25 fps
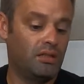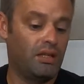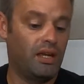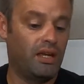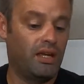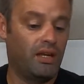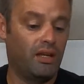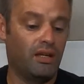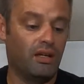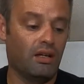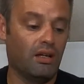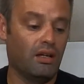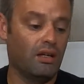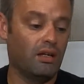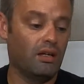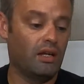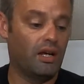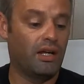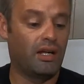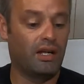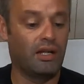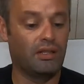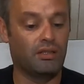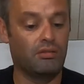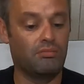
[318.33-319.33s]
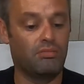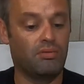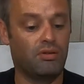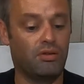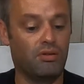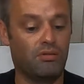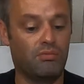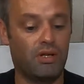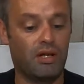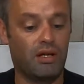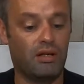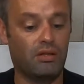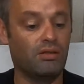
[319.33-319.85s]
Handguard, I got the Pro
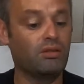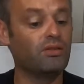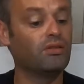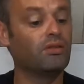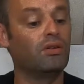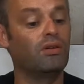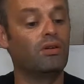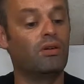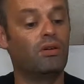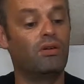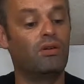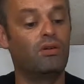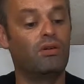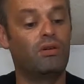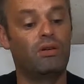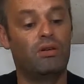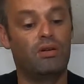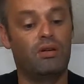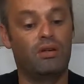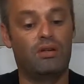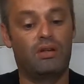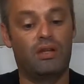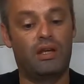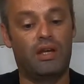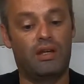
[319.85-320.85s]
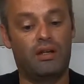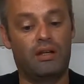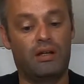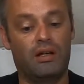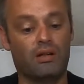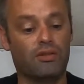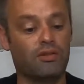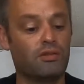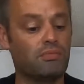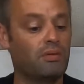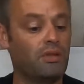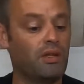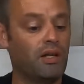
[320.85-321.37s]
model, so
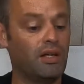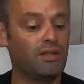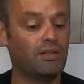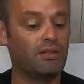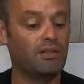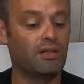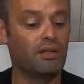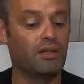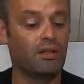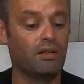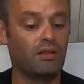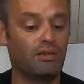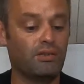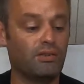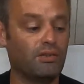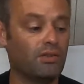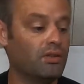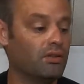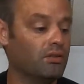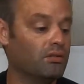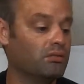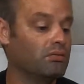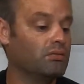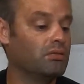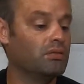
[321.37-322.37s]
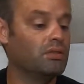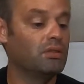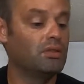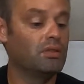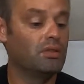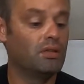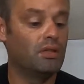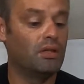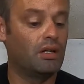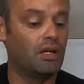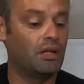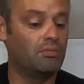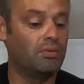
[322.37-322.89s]
handguard's plastic also.
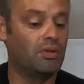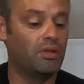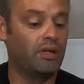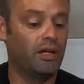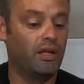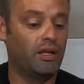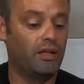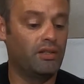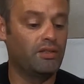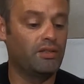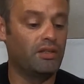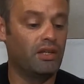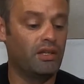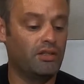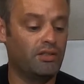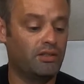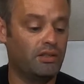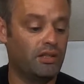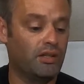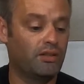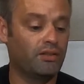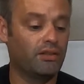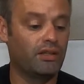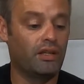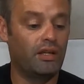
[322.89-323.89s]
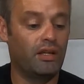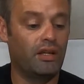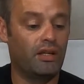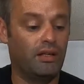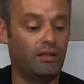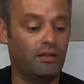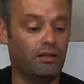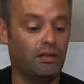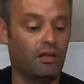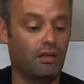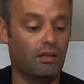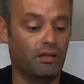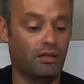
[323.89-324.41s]
I plan on changing out the
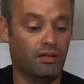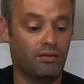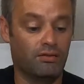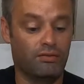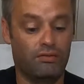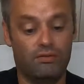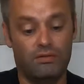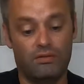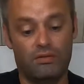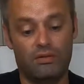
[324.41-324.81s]
handguard,